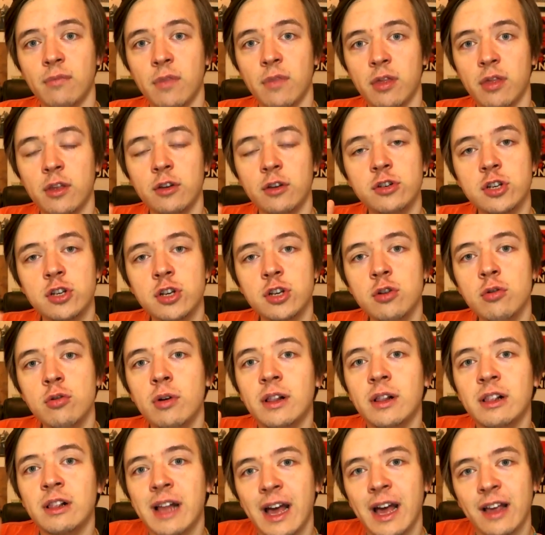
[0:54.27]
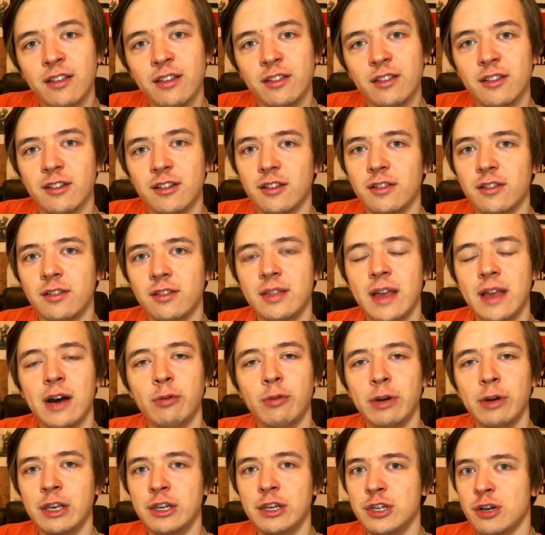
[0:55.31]
the 2 classes that
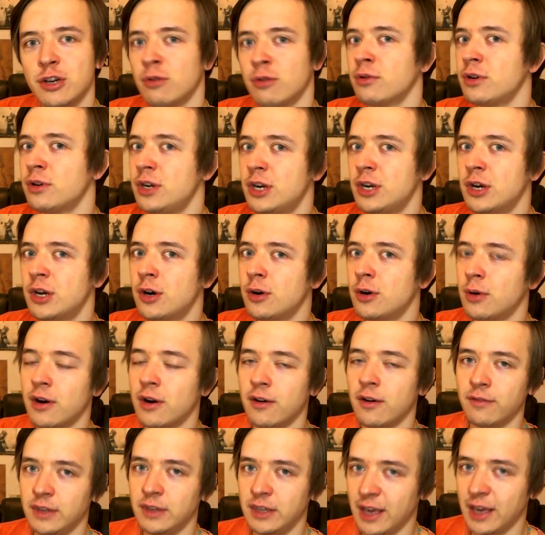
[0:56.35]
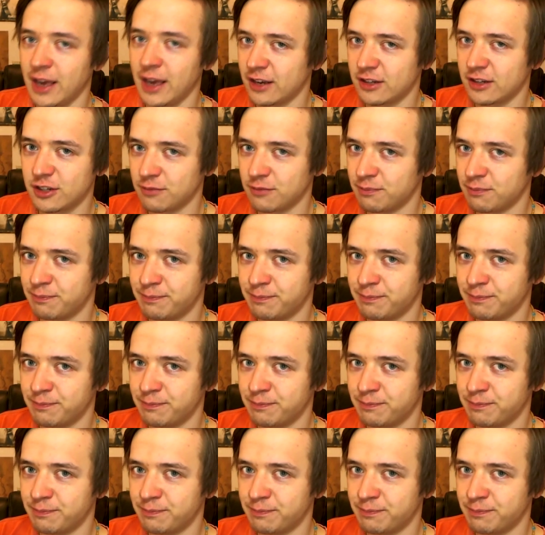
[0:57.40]
we don't know of yet.